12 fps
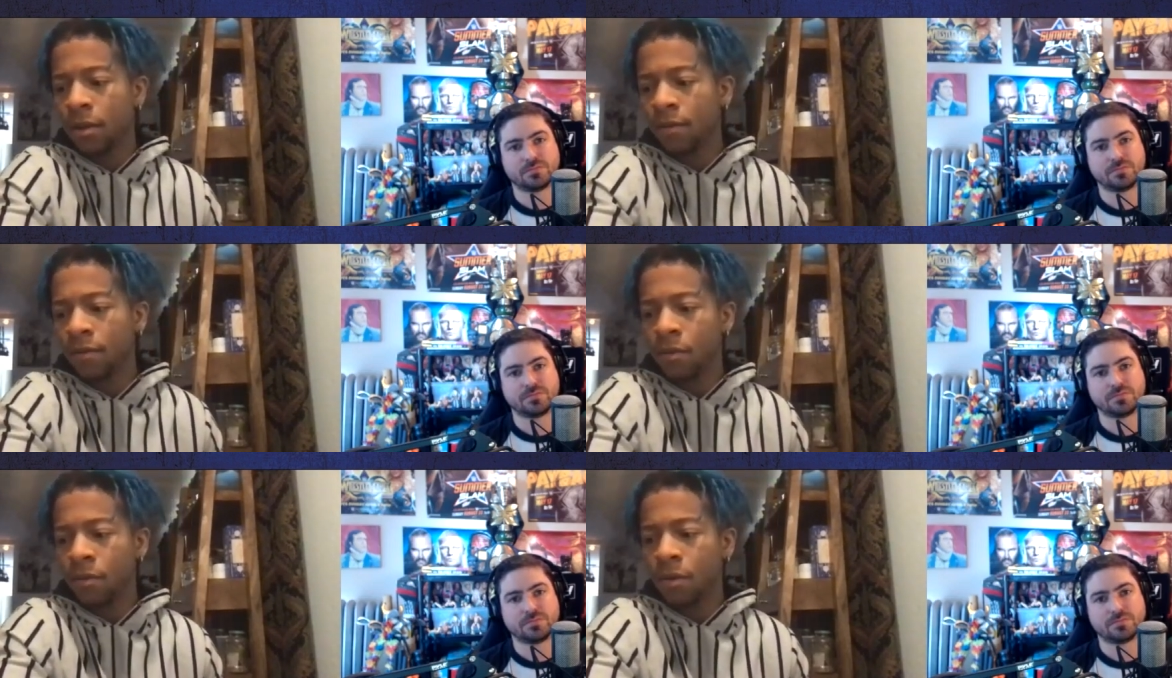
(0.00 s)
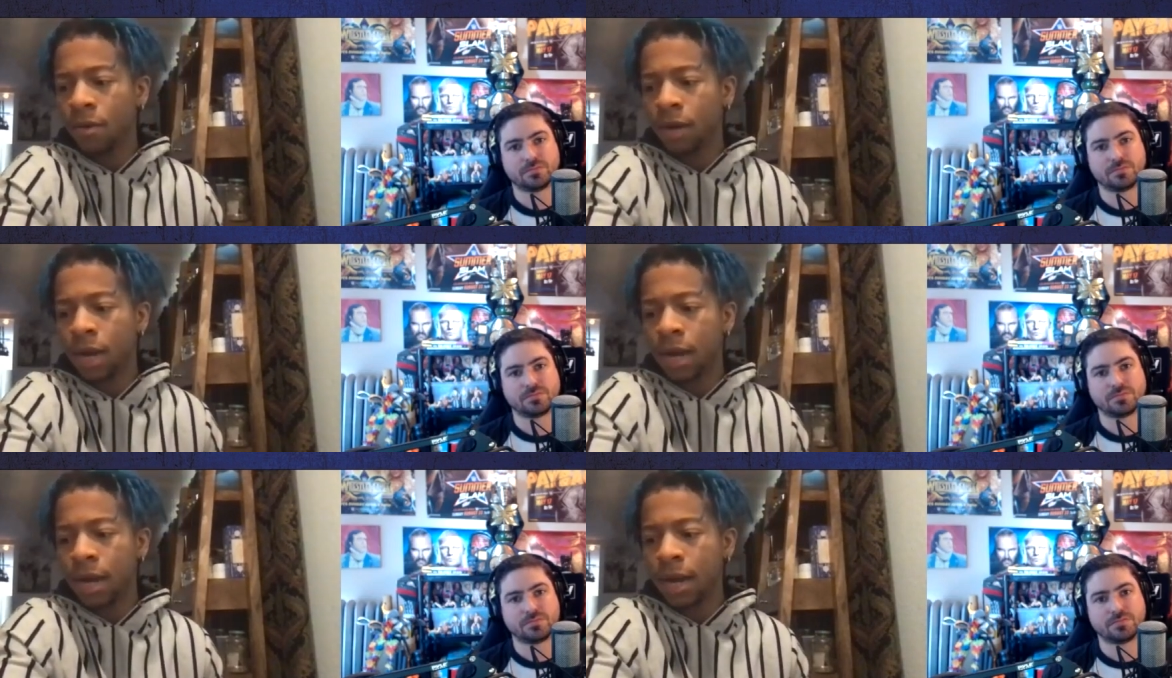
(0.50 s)
Speaker 1: for
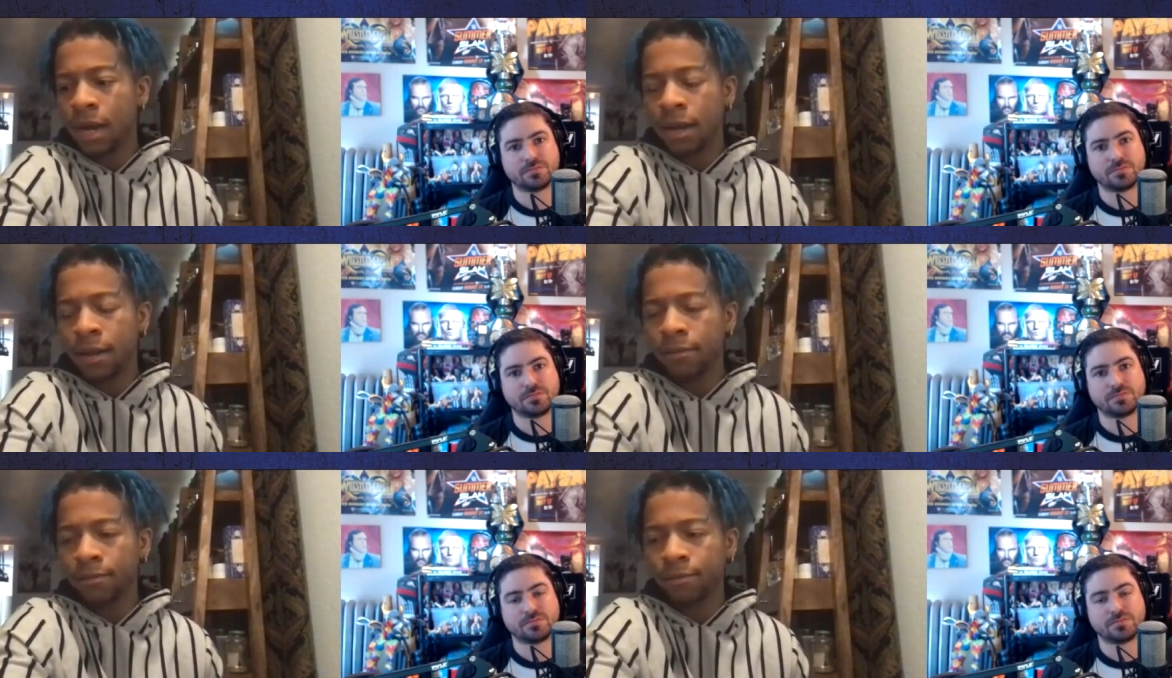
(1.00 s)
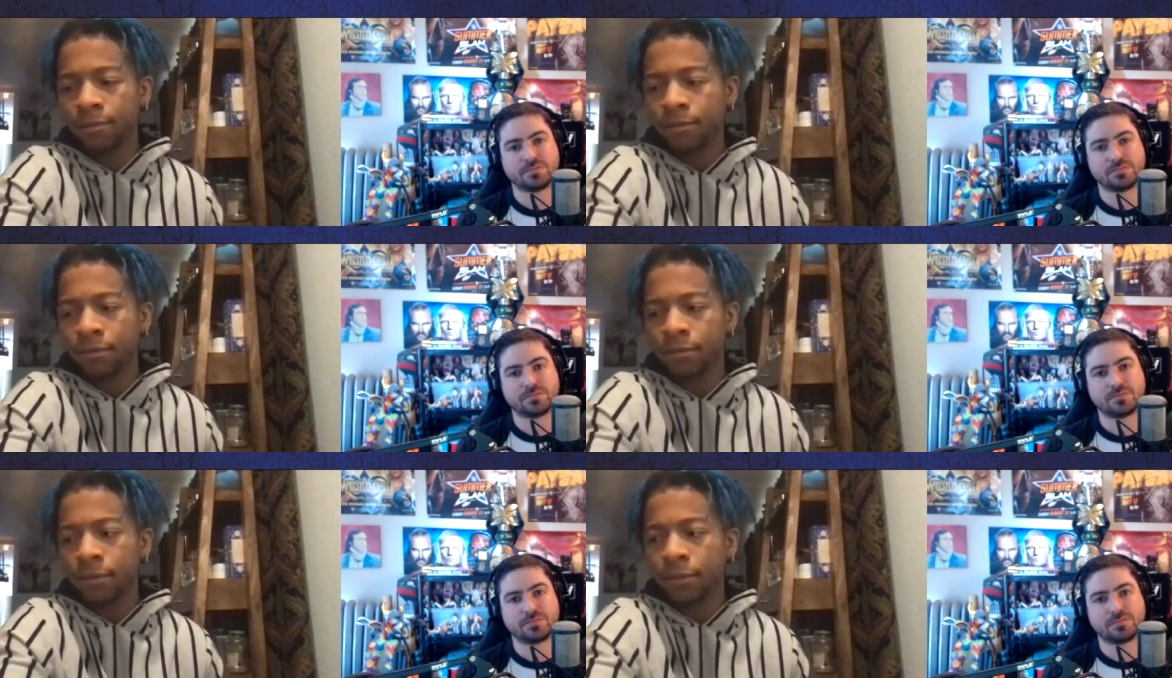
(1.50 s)
uh,
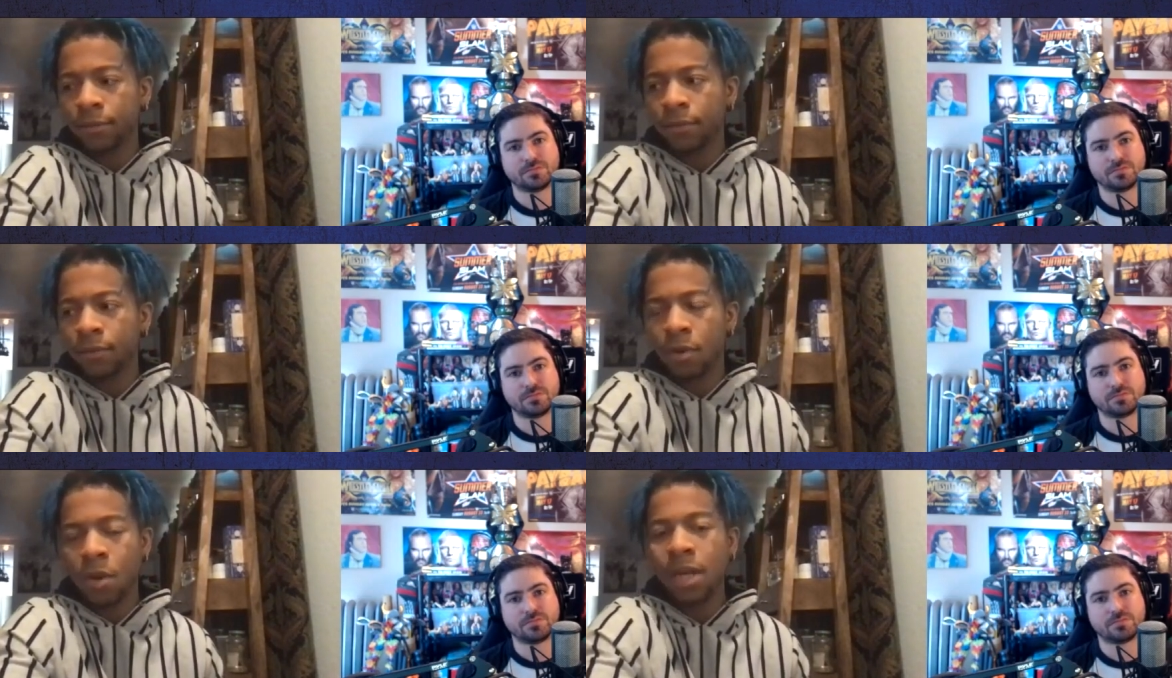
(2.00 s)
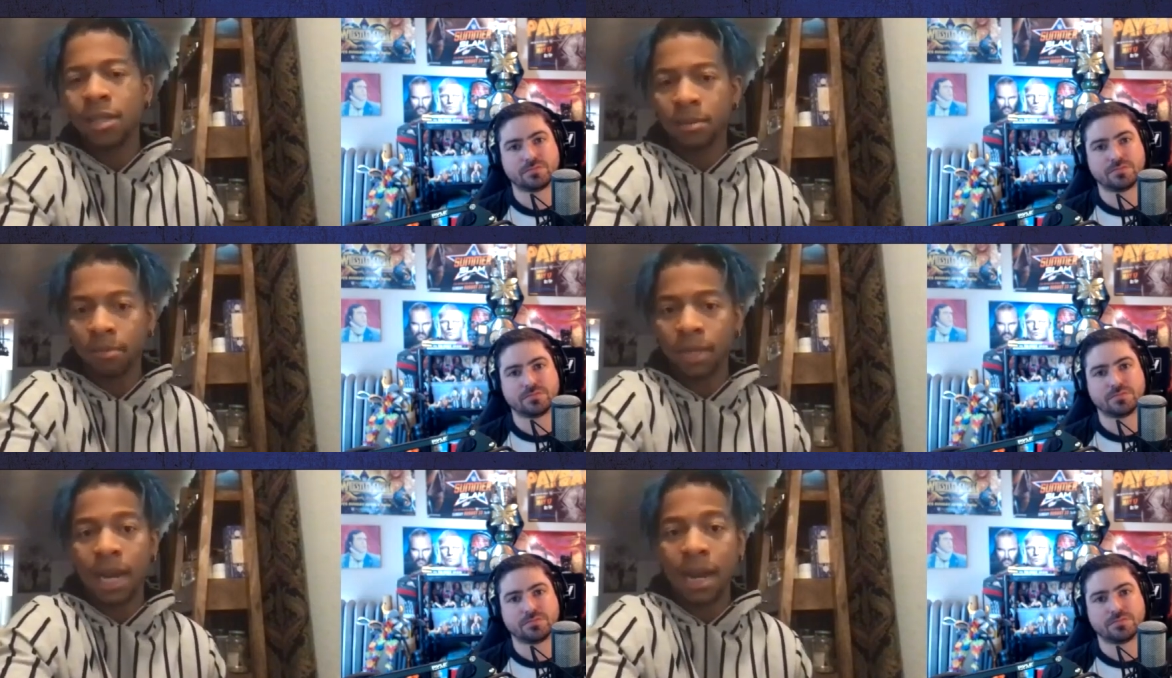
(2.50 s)
for quite
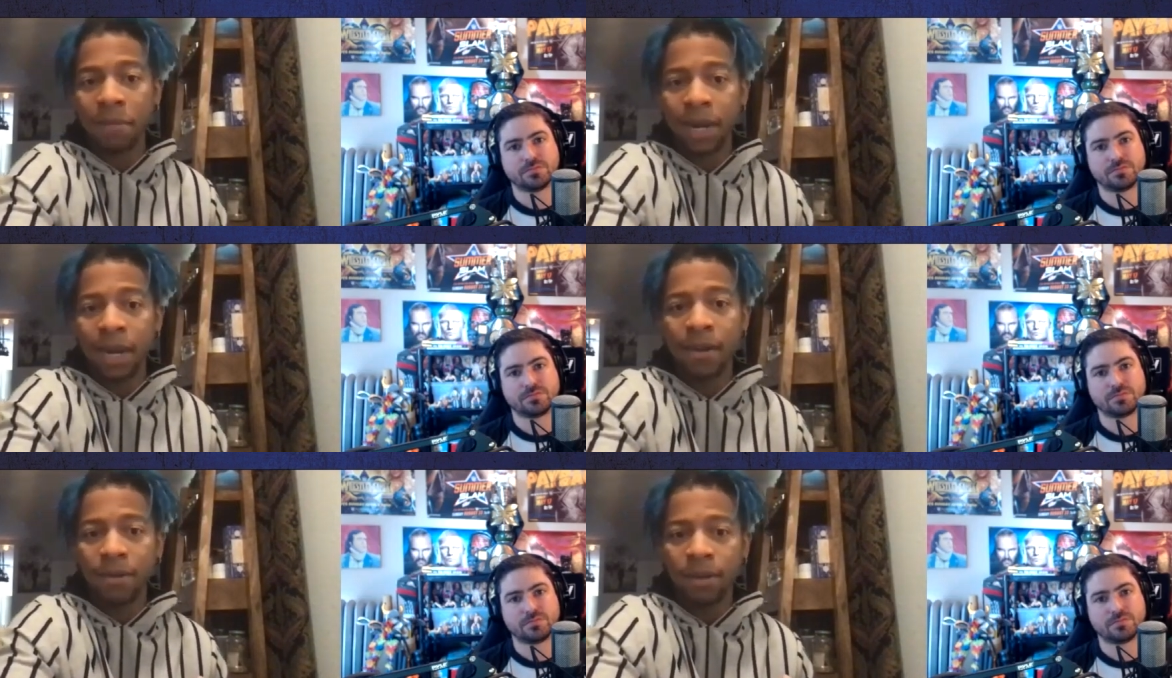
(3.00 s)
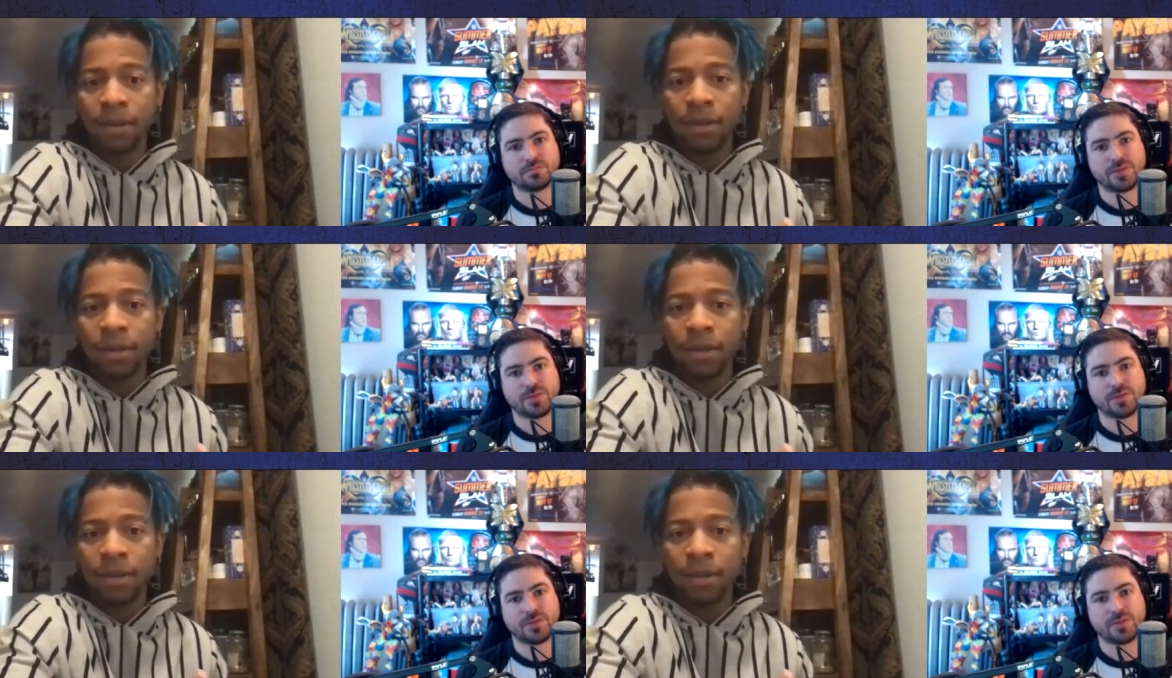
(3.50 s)
some time now.